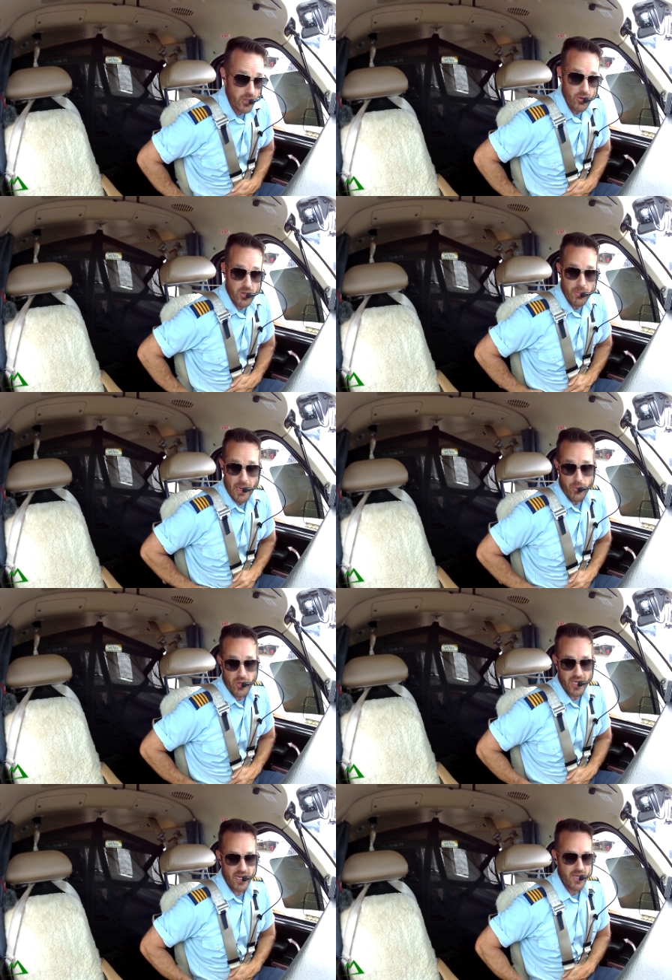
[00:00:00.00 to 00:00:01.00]
Goroka, Papua New
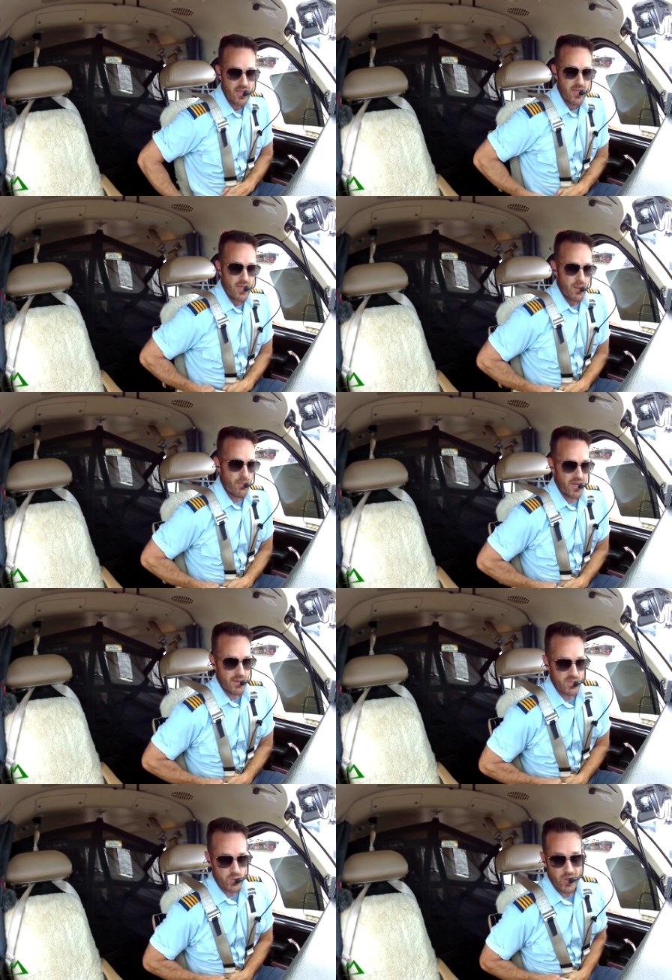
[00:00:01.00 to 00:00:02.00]
Guinea. My
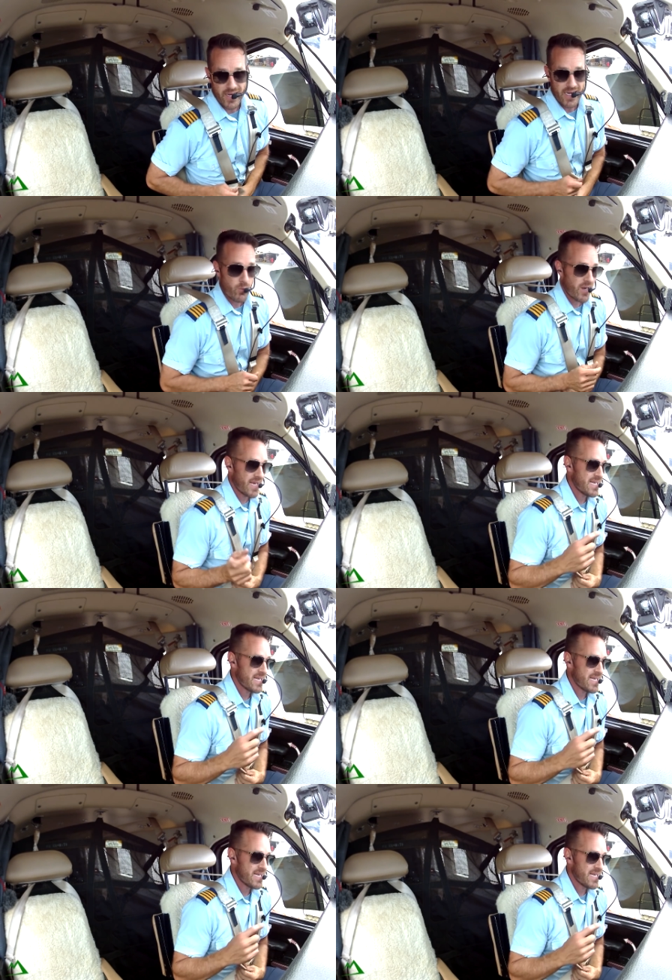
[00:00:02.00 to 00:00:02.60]
name is Ryan and we're heading